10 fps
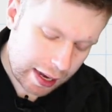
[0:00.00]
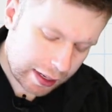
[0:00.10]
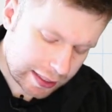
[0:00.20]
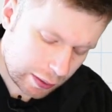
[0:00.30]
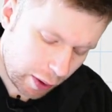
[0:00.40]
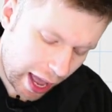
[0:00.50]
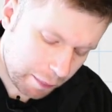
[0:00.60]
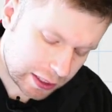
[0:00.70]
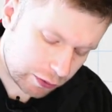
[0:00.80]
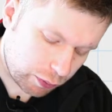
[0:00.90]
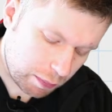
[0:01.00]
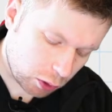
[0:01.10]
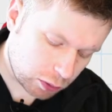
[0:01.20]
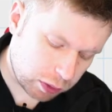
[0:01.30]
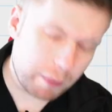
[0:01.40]
let's see what happens if we
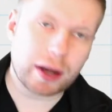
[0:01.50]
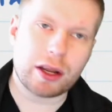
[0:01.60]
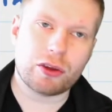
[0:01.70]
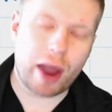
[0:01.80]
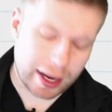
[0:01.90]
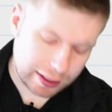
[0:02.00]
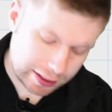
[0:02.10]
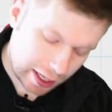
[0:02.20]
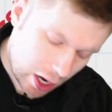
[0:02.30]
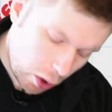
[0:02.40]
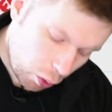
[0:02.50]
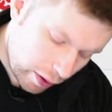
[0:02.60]
multiply it by another x. Well, we've